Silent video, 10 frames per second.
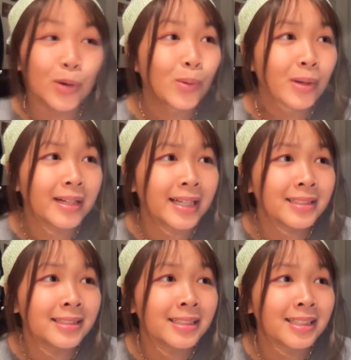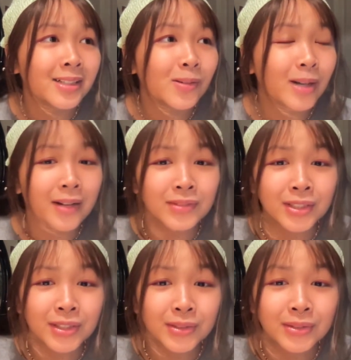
or night, or afternoon